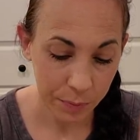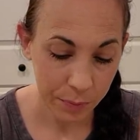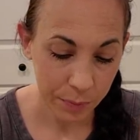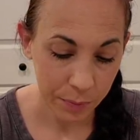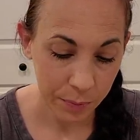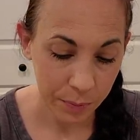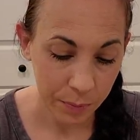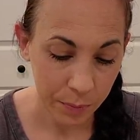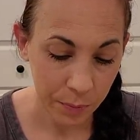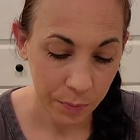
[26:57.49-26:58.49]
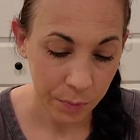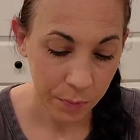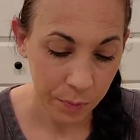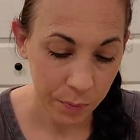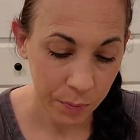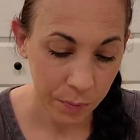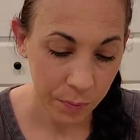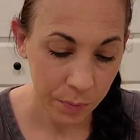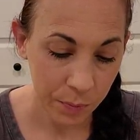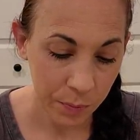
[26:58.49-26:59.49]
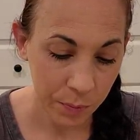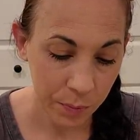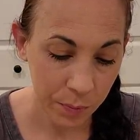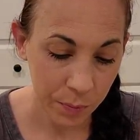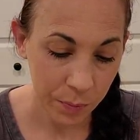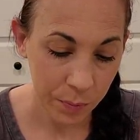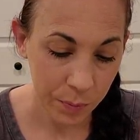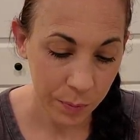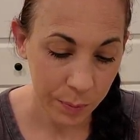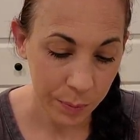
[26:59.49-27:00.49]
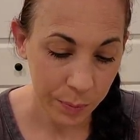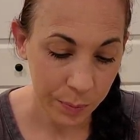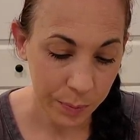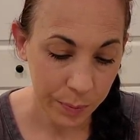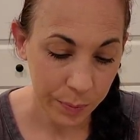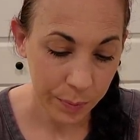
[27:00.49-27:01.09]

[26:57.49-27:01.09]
Nobody speaks.